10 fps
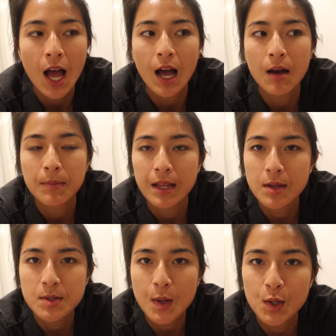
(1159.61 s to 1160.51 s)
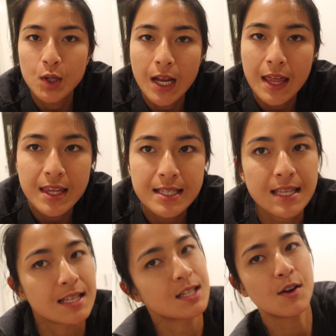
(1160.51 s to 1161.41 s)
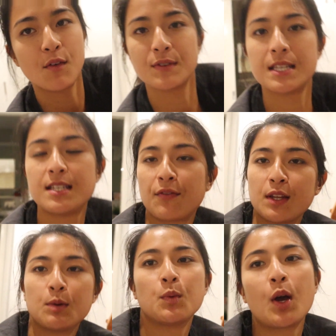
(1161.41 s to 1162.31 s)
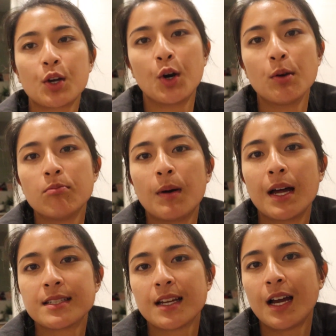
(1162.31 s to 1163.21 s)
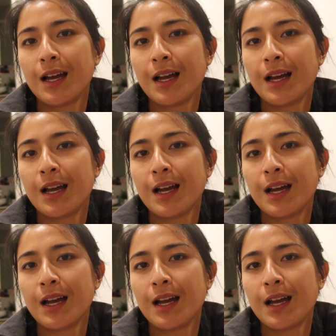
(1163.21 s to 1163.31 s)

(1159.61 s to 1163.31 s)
But I think it was quite good, and there's things that I obviously definitely would work on, but